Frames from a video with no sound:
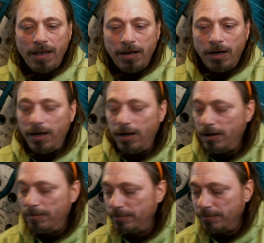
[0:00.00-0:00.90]

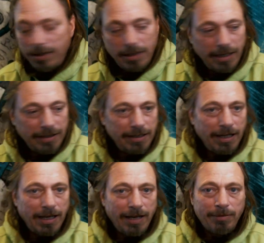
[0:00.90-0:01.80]
Um, I did
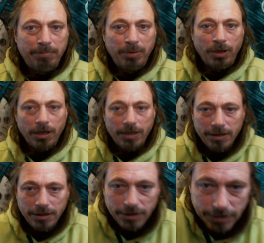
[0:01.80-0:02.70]
have a
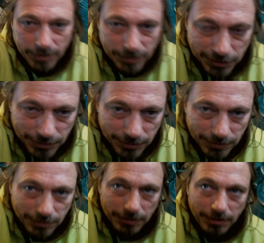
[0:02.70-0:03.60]
book.
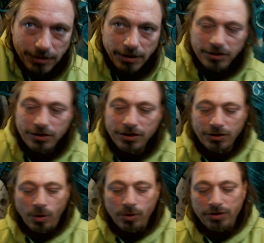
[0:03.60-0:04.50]
I
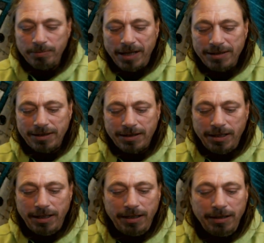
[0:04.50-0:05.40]
just told you
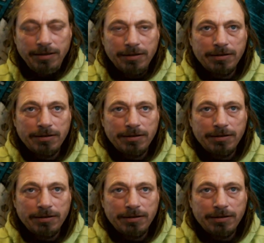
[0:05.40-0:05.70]
basically